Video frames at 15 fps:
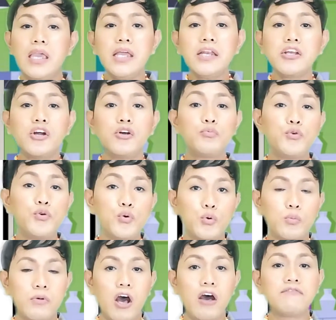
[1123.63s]
In a
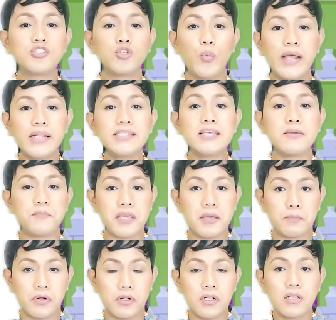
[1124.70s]
room of 20
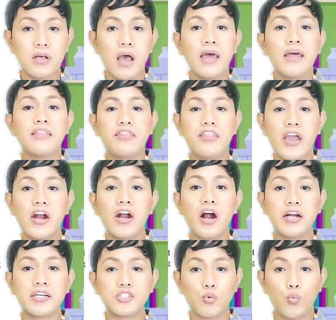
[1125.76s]
people, there
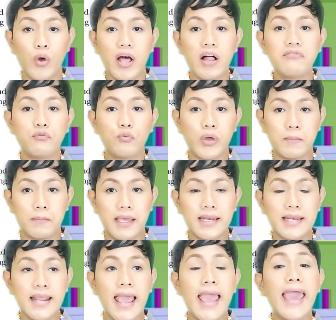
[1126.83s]
are 12
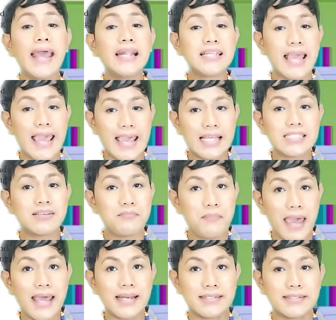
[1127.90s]
women and 8
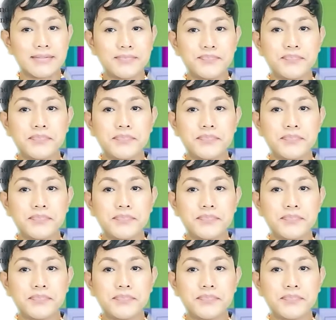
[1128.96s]
men.